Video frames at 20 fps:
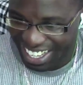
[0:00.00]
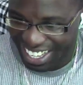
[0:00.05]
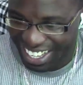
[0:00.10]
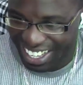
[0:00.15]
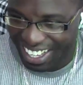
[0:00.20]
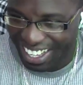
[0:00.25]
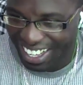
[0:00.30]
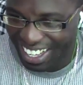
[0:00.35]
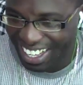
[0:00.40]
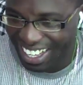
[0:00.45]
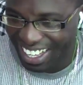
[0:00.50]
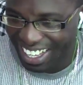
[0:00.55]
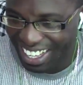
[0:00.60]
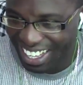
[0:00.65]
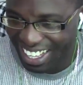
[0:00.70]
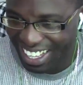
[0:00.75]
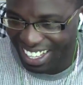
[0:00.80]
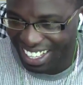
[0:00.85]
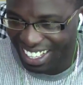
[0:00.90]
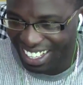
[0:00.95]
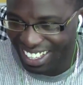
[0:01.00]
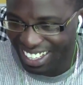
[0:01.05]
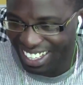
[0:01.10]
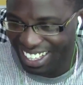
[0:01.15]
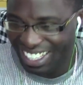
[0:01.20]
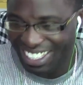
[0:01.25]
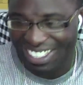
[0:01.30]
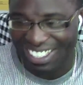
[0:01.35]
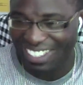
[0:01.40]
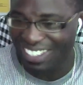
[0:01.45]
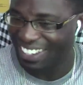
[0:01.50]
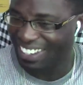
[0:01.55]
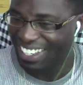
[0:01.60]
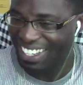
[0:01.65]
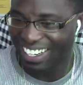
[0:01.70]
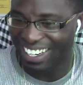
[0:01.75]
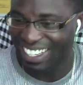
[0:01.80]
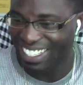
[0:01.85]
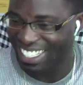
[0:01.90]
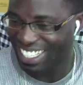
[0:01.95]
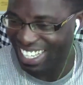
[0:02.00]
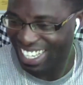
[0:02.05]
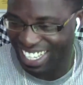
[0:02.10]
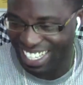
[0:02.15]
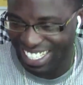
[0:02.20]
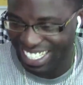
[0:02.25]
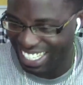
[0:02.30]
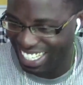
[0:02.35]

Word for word: cocaine. He's too innocent.